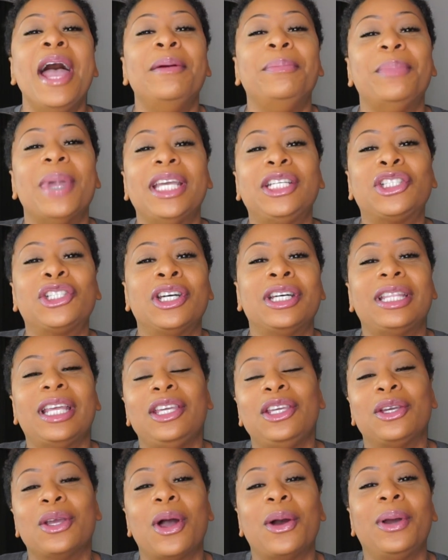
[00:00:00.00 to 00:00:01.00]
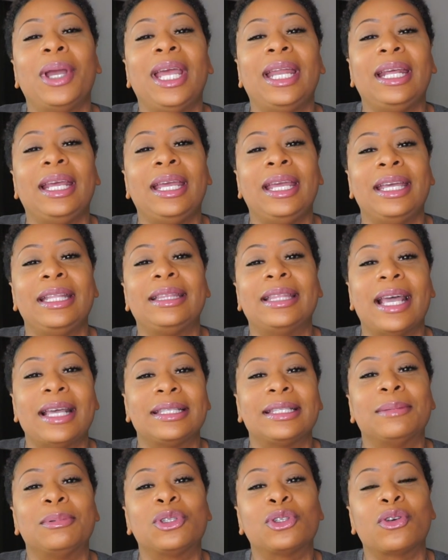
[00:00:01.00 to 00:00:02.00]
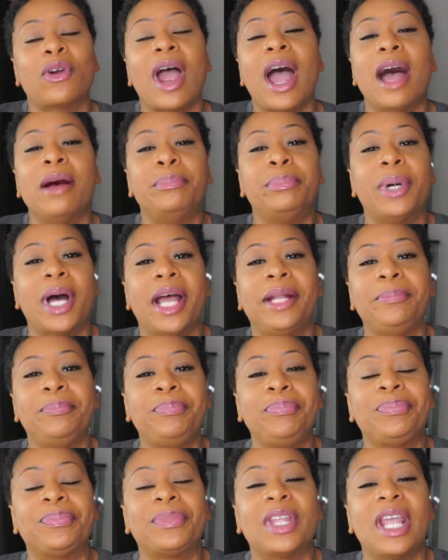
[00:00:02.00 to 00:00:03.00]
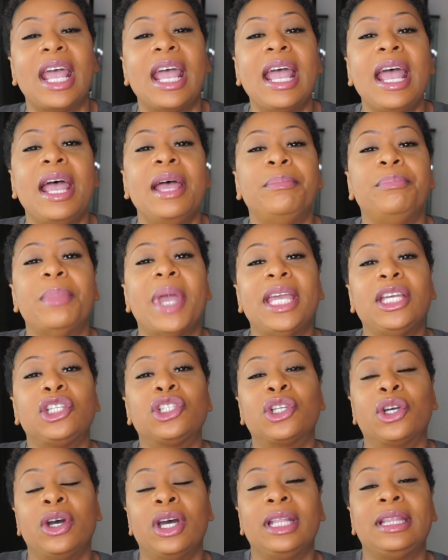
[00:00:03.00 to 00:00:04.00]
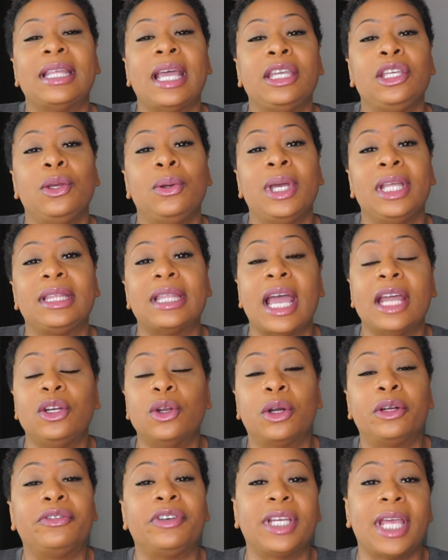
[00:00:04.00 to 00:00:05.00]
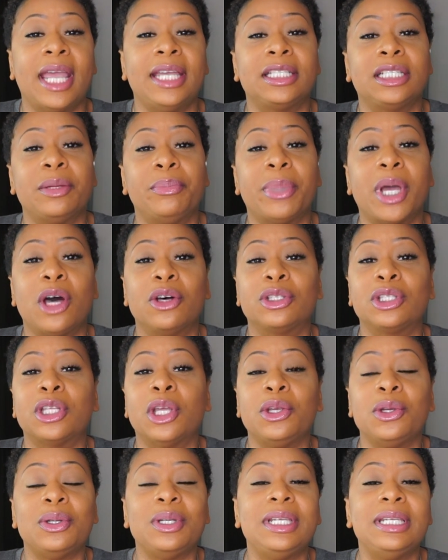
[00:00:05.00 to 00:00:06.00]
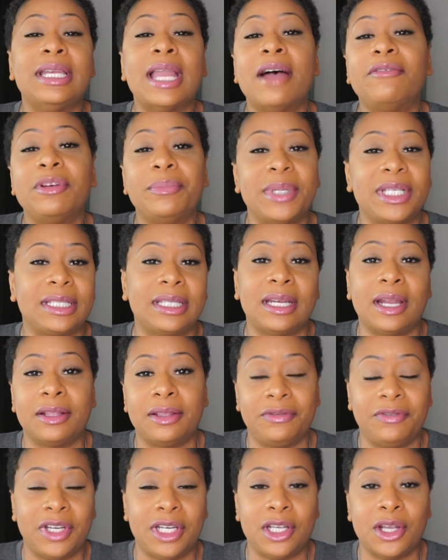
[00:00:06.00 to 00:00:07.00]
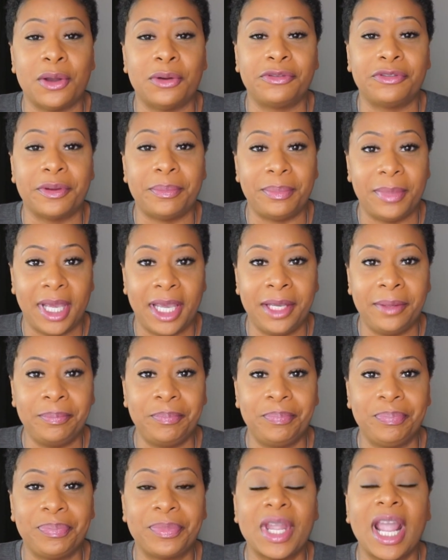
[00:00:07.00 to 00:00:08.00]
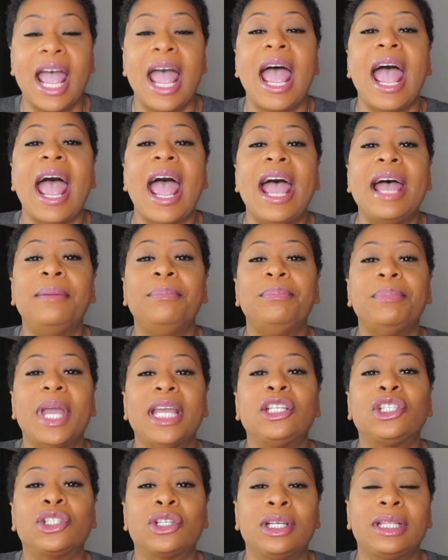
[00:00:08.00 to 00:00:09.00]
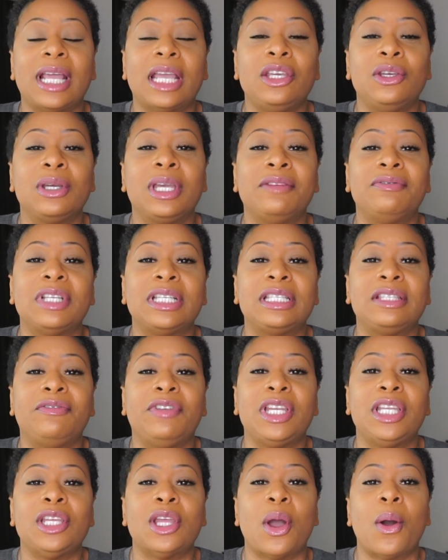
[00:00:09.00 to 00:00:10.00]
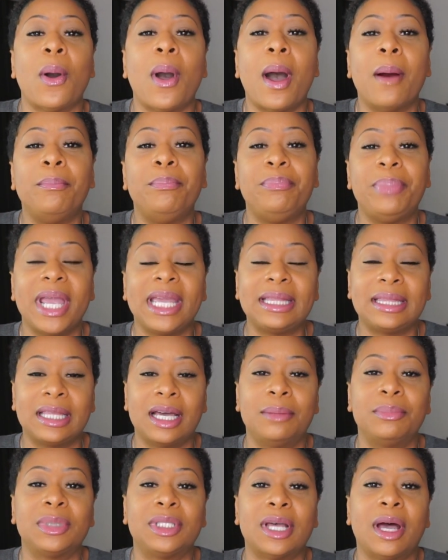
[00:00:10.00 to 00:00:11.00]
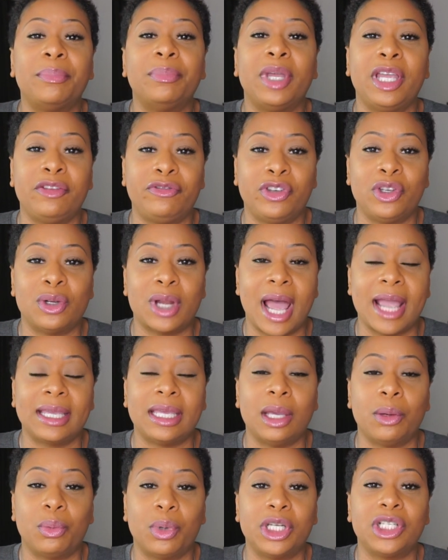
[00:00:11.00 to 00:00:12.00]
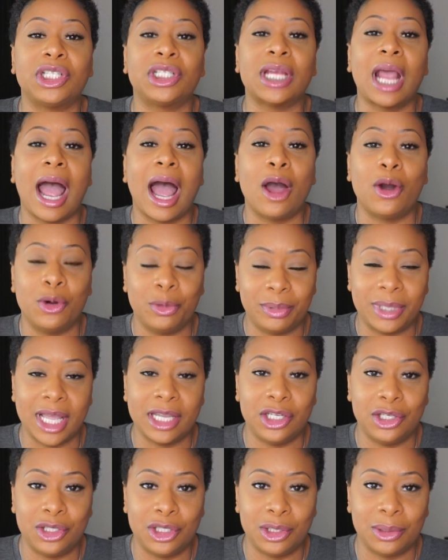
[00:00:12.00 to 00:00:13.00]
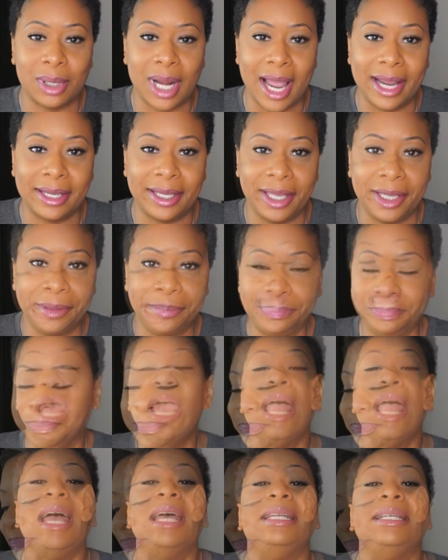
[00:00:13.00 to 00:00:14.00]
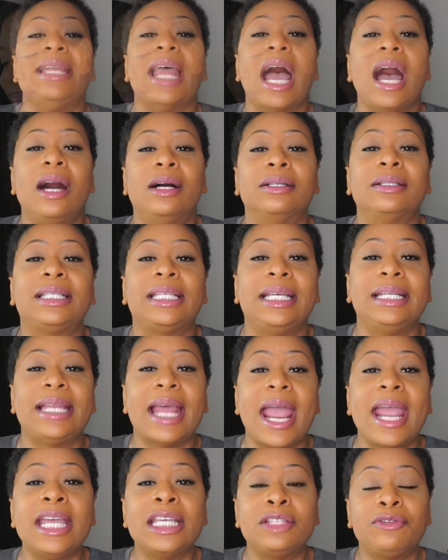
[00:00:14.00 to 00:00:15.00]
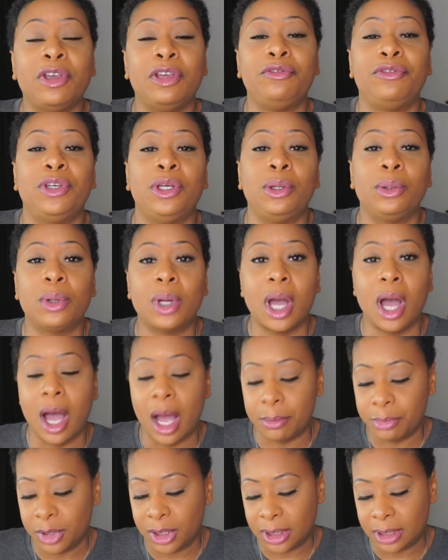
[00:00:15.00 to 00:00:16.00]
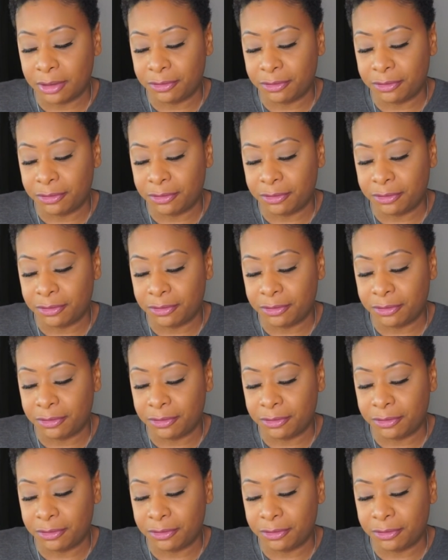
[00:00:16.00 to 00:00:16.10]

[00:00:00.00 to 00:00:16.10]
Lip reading: Make sure that you go ahead and hit that subscribe button. Make sure that you hit that notification bell so you never miss another video from me. And make sure that you give this video a big thumbs up if you like it, which I hope that you do like it. Now, today's review comes